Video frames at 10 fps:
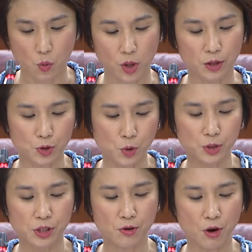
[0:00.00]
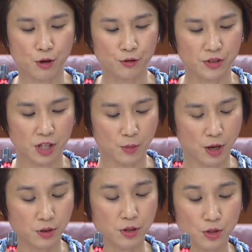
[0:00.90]
while a total of
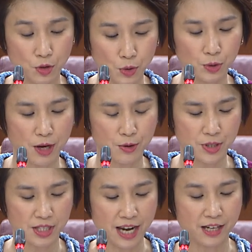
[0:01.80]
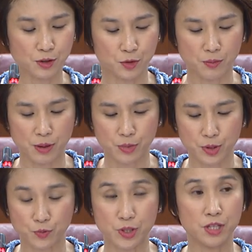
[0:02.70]
about 2,800
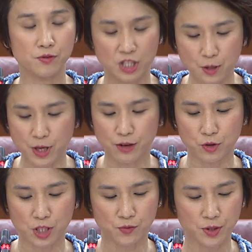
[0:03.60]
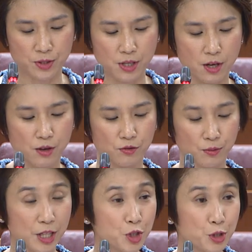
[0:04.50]
members received CPF transfers
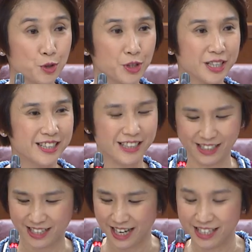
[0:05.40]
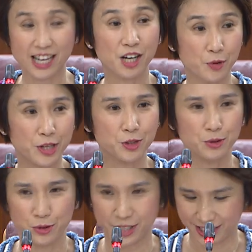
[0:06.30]
from their children and their
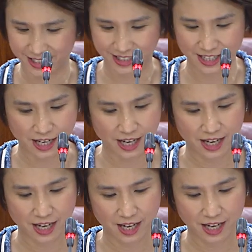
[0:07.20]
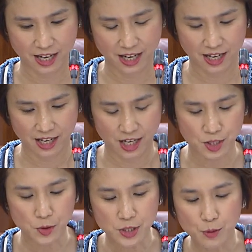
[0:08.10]
grandchildren.
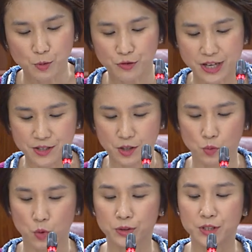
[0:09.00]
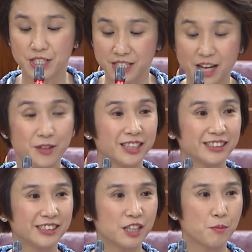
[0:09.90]
Associate Professor Walter Tissera
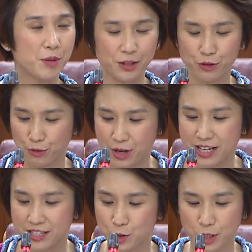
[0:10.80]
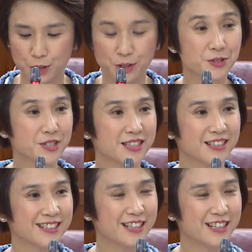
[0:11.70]
made three suggestions.